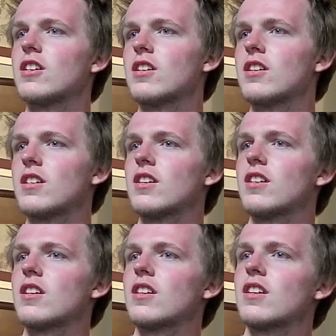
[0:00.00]
I don't
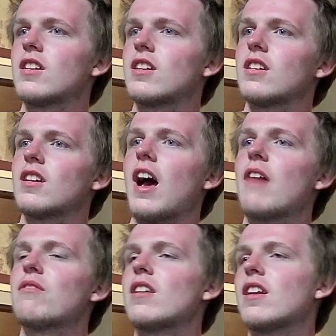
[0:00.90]
know.
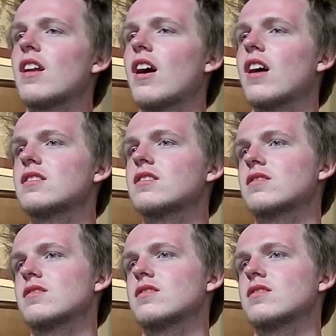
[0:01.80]
I've not really been to Cali.